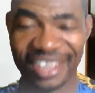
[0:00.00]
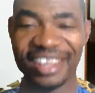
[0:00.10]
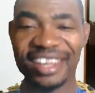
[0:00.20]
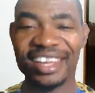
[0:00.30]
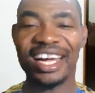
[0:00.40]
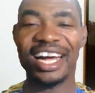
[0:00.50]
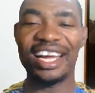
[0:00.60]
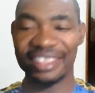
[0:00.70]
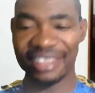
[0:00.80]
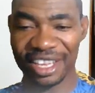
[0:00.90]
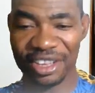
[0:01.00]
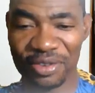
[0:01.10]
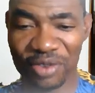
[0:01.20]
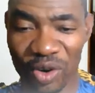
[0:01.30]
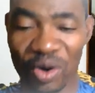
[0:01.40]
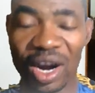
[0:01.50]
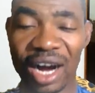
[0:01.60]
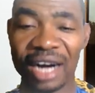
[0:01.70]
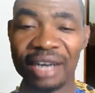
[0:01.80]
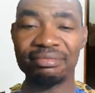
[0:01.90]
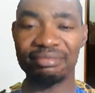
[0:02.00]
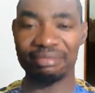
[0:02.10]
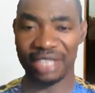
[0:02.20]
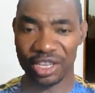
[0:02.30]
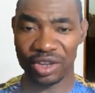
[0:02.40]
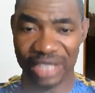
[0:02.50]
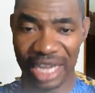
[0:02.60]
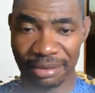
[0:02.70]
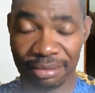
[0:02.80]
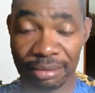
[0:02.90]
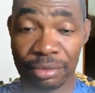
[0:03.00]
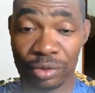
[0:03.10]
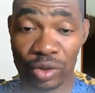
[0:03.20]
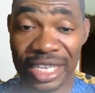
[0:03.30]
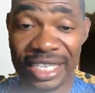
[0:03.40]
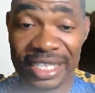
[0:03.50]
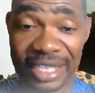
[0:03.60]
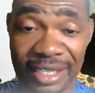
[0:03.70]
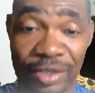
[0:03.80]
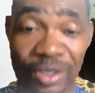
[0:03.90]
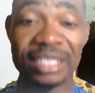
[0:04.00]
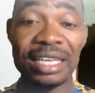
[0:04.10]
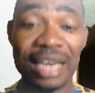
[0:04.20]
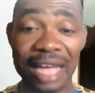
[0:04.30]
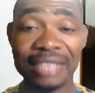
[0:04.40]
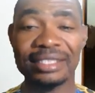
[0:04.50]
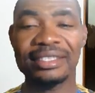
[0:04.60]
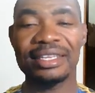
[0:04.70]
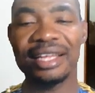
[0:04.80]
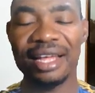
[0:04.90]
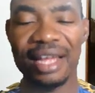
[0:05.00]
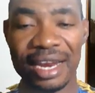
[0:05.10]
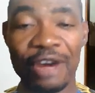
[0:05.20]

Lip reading: I thank you for taking your time to listen to this class, and I hope